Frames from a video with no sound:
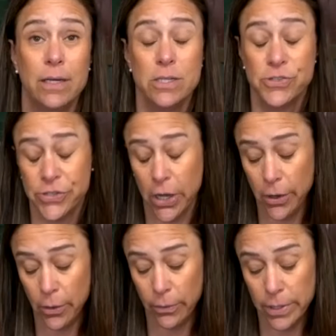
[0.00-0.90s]

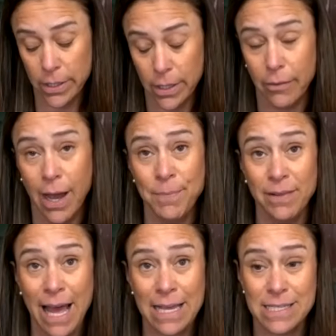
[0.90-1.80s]
So, you know, I'm the
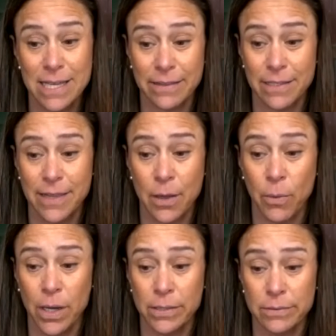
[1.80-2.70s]
last thing that they want.